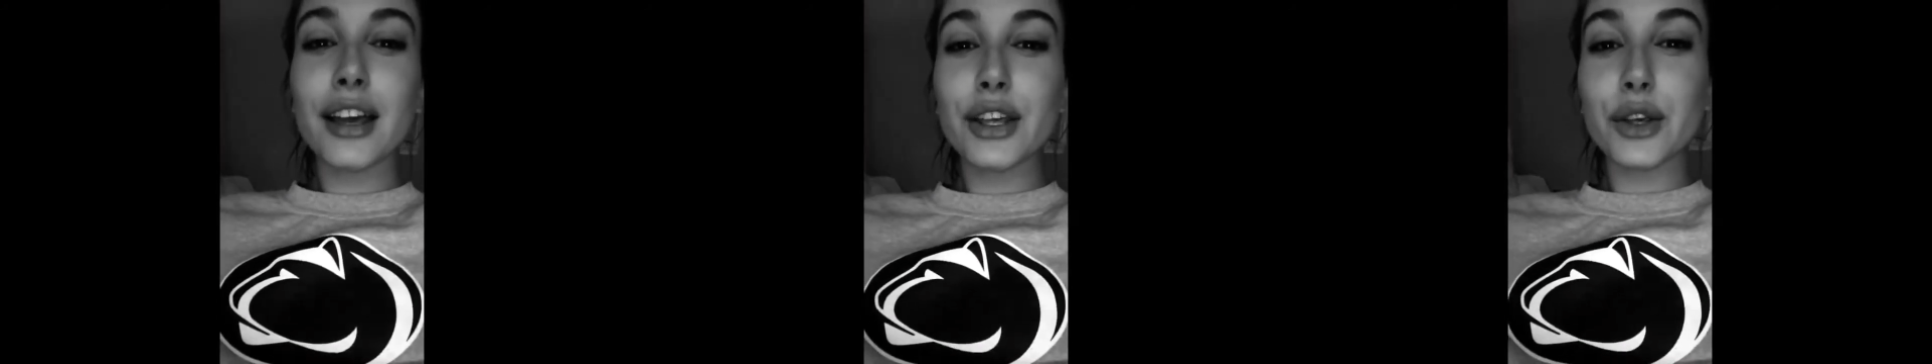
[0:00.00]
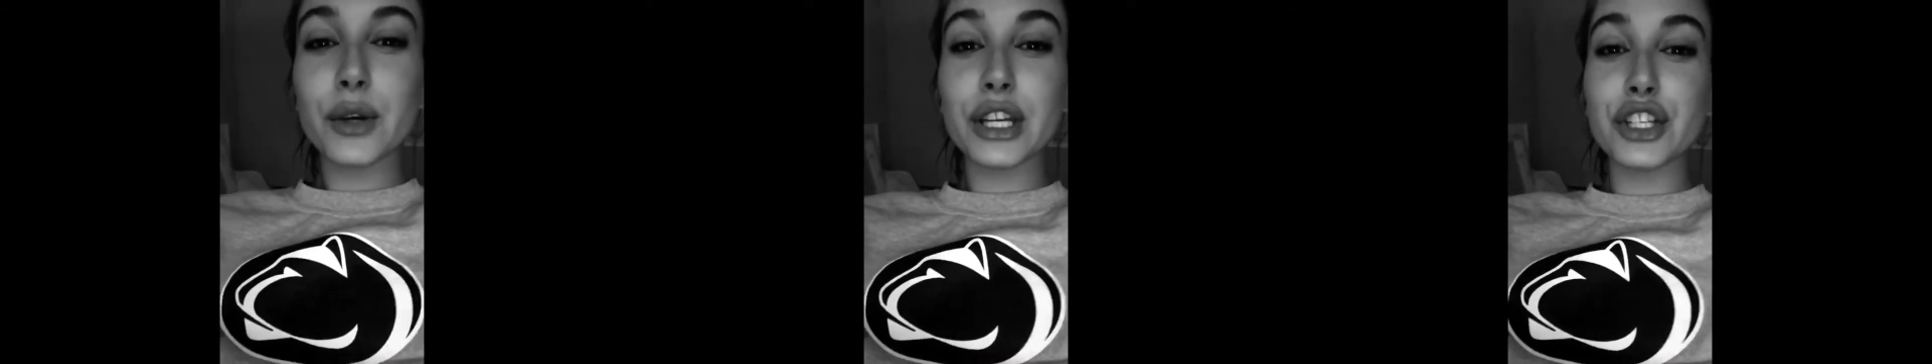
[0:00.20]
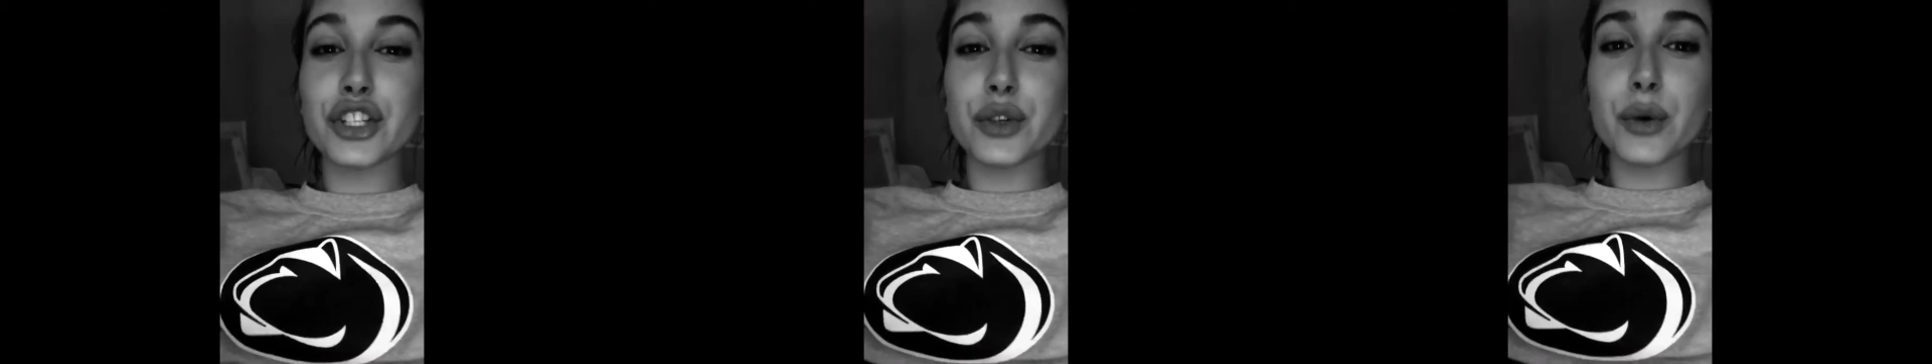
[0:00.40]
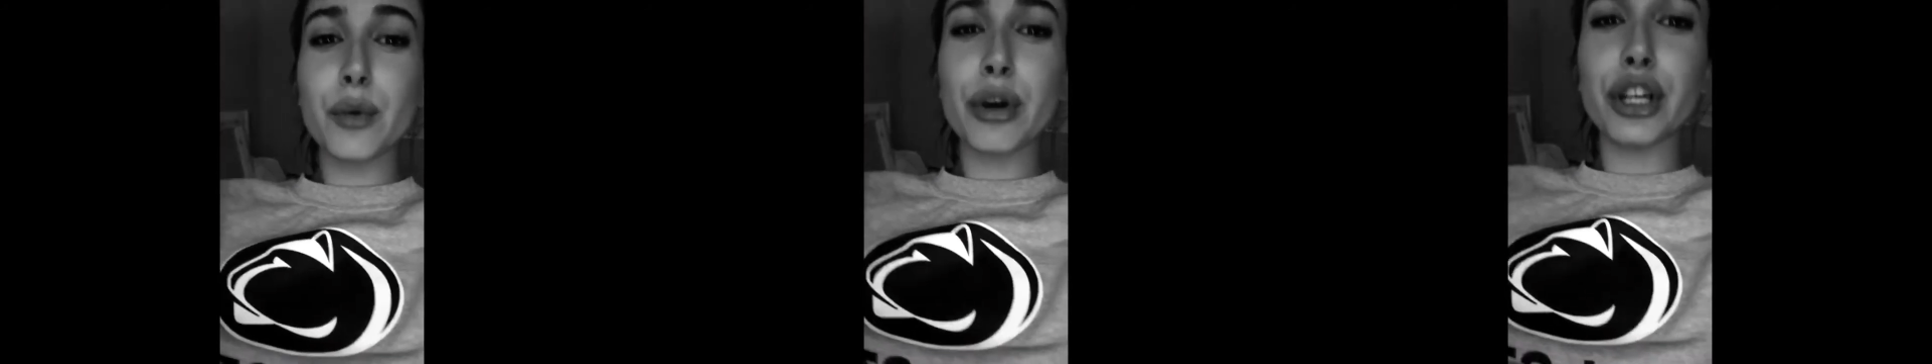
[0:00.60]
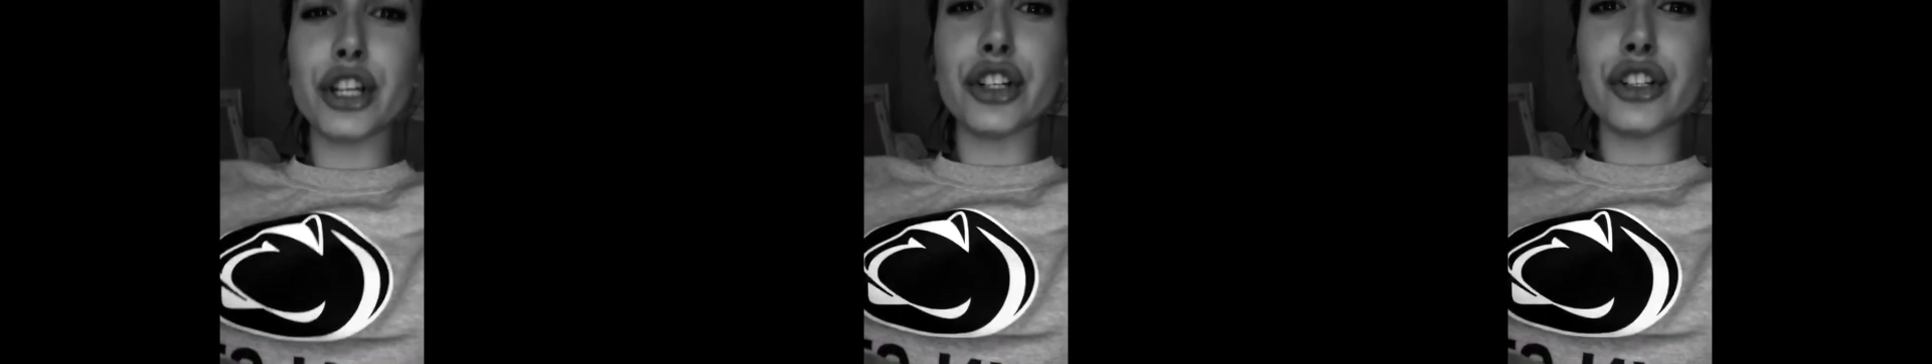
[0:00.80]
you can do it
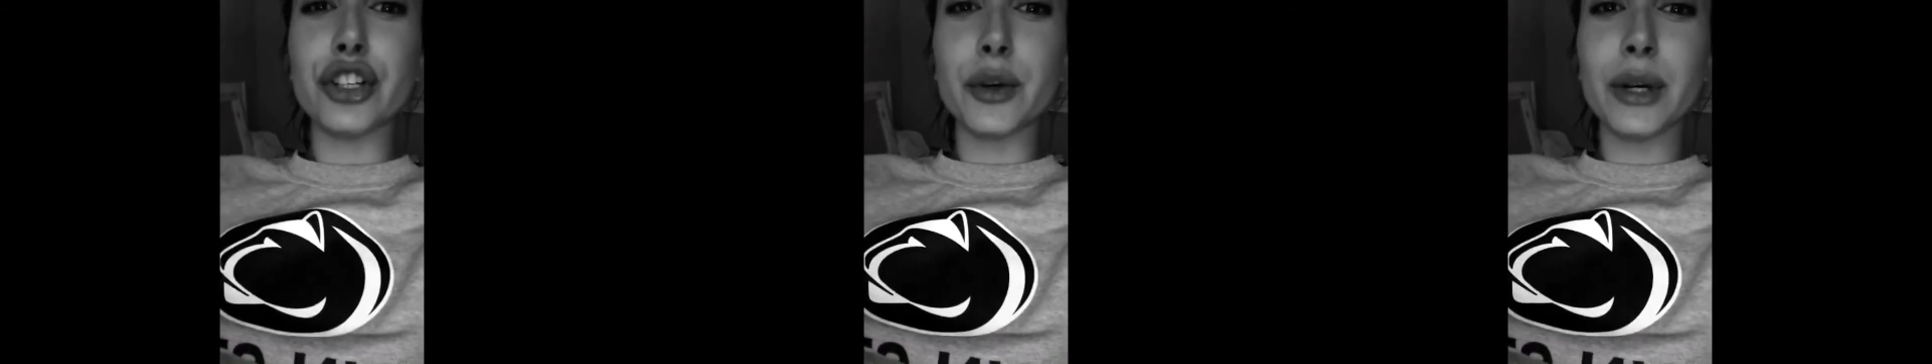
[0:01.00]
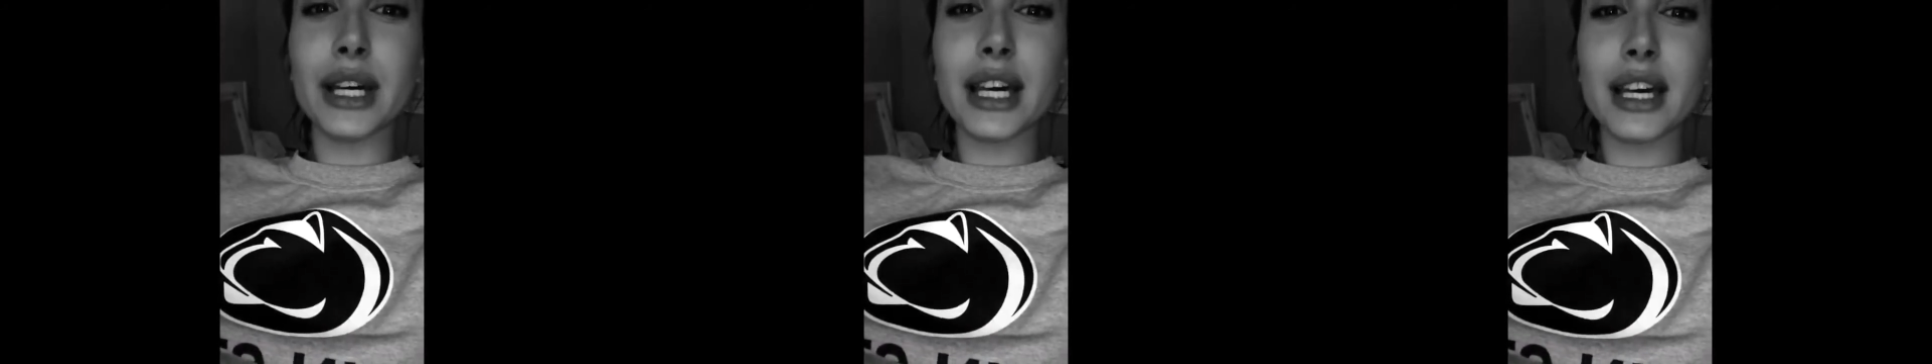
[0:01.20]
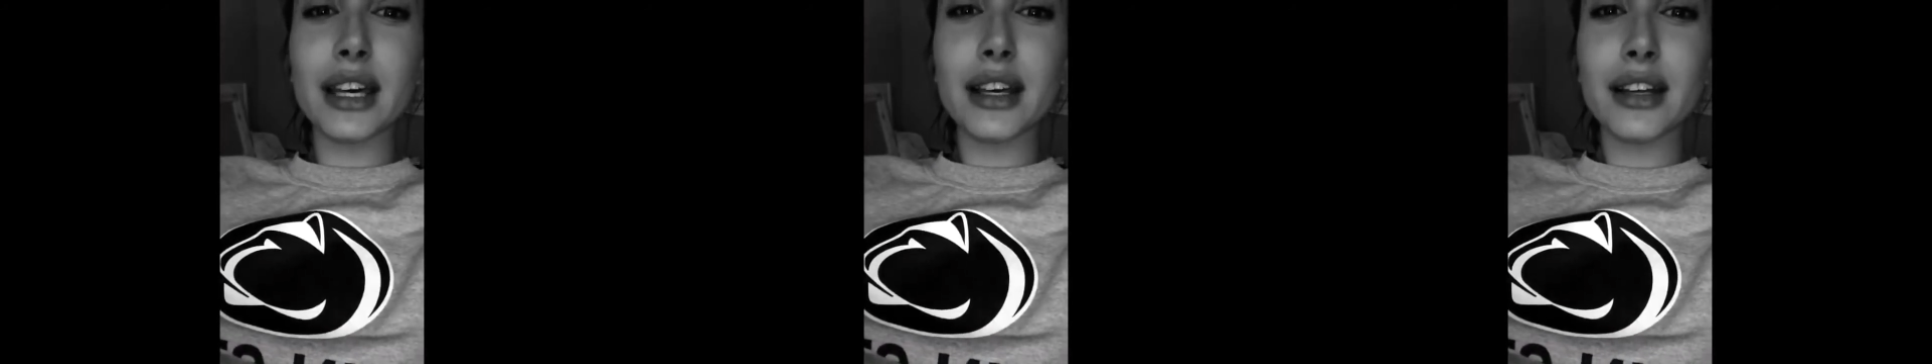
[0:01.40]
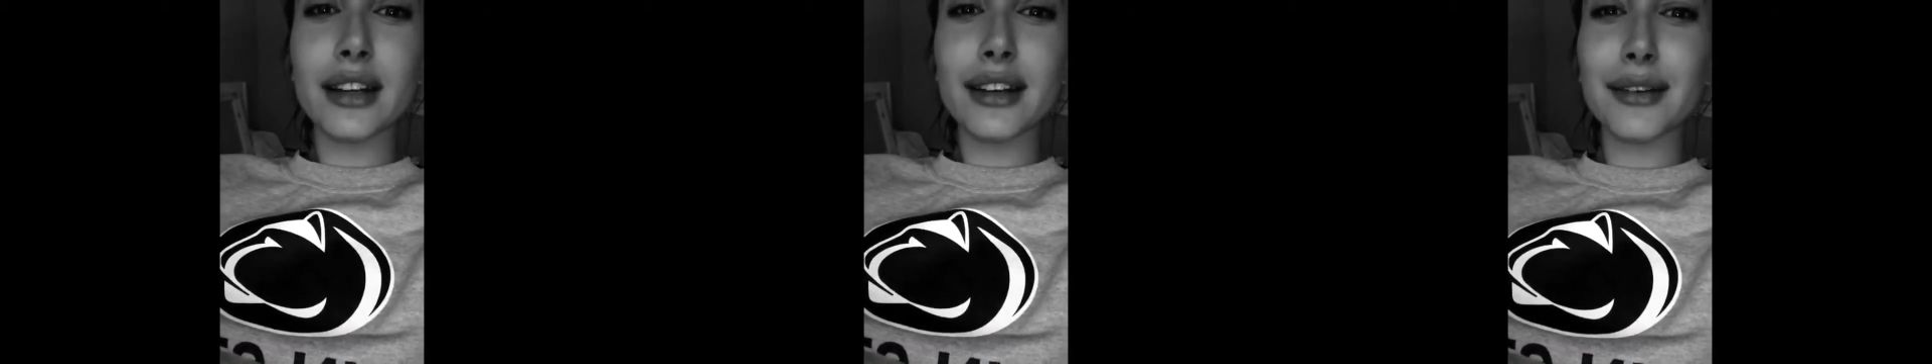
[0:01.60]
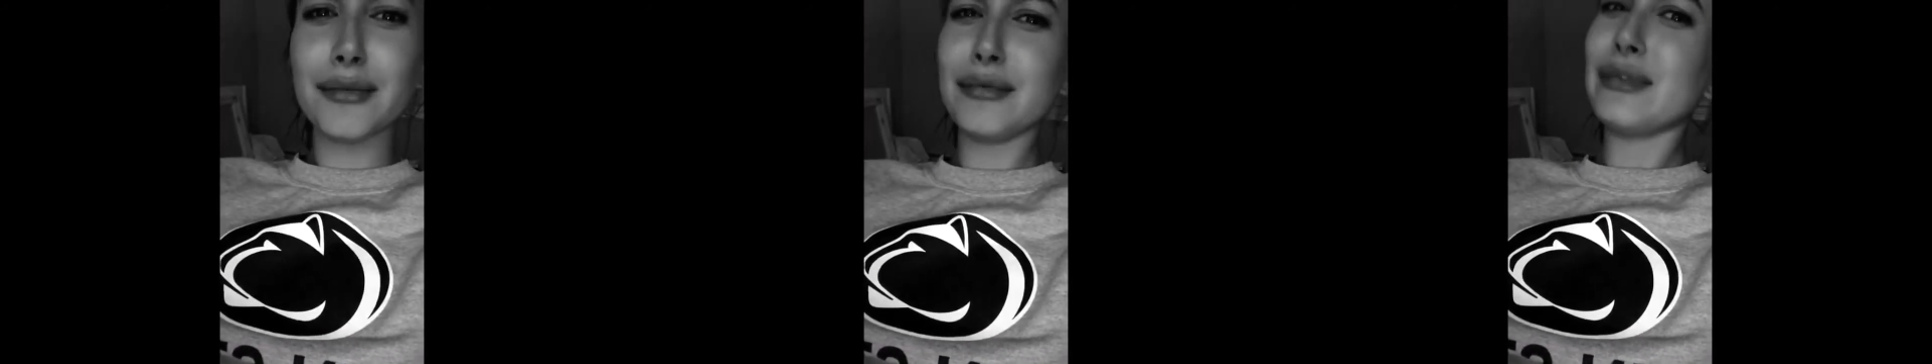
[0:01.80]
while you're doing it?
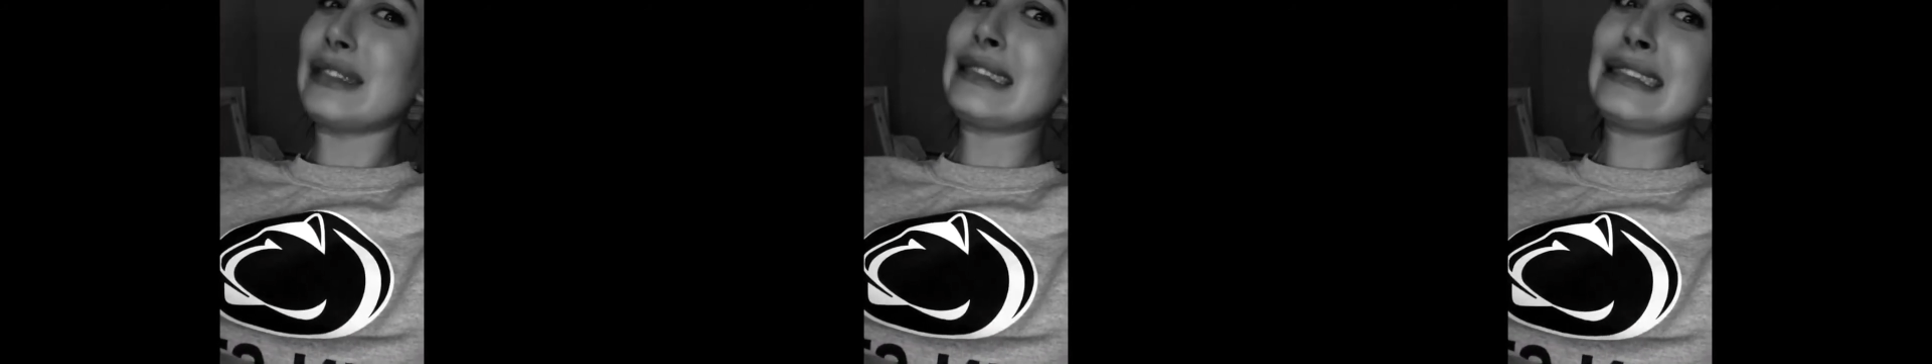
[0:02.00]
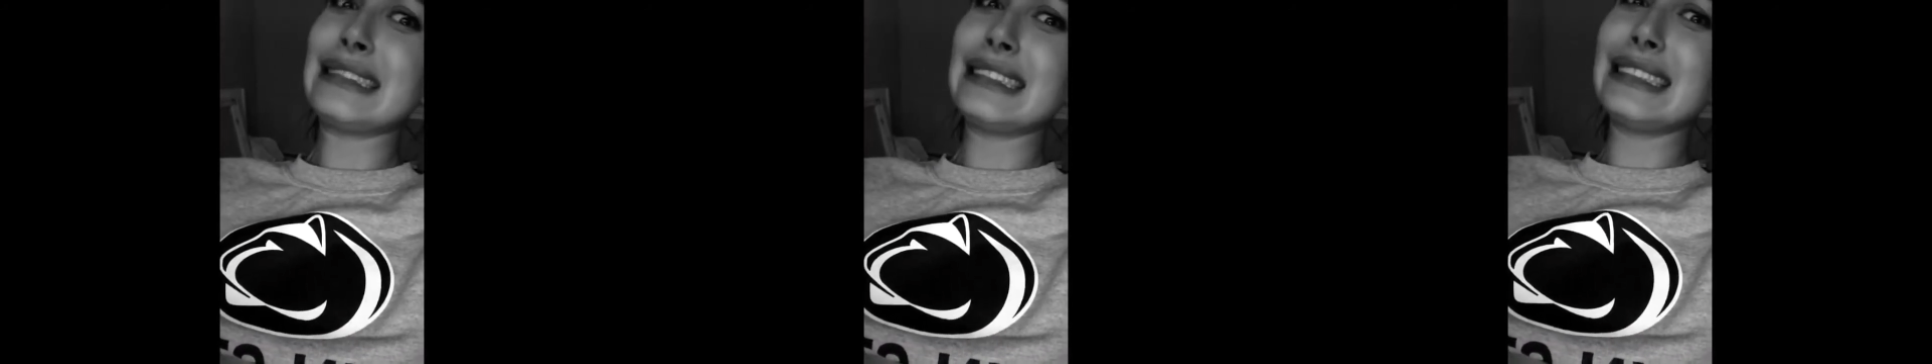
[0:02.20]
Yeah. Yes, that's what